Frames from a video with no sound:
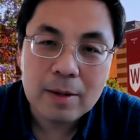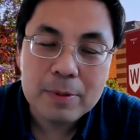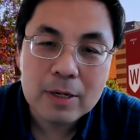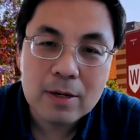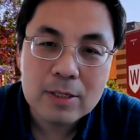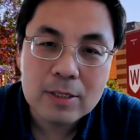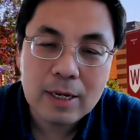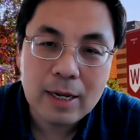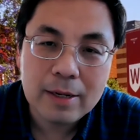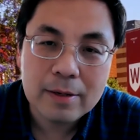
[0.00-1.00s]
because
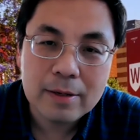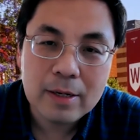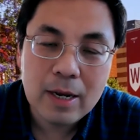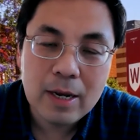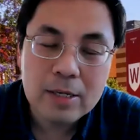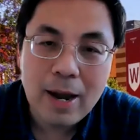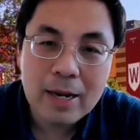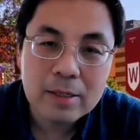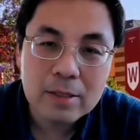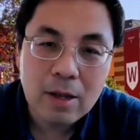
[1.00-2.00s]
it
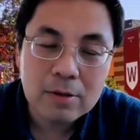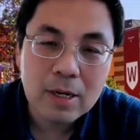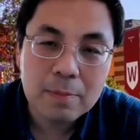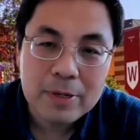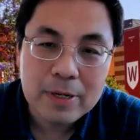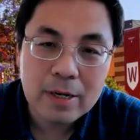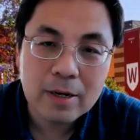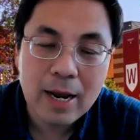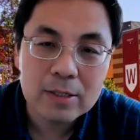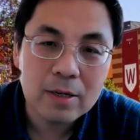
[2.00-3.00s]
might not
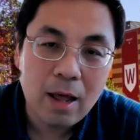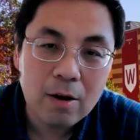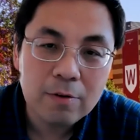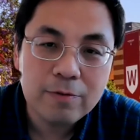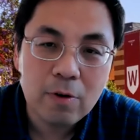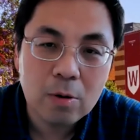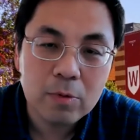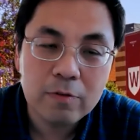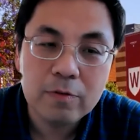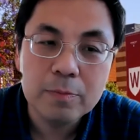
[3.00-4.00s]
appear as a long form
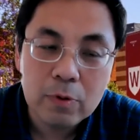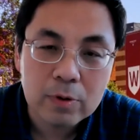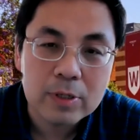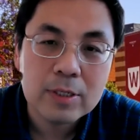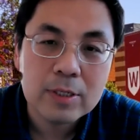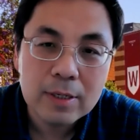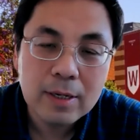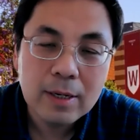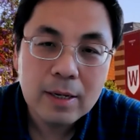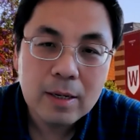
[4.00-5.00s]
of books,
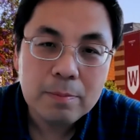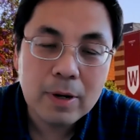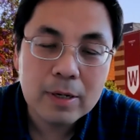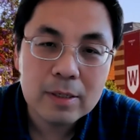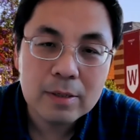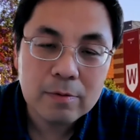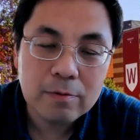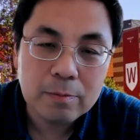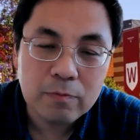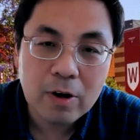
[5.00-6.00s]
but
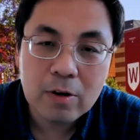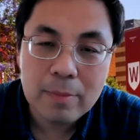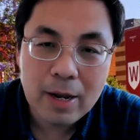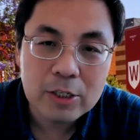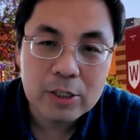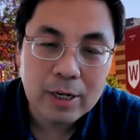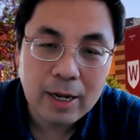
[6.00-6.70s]
very much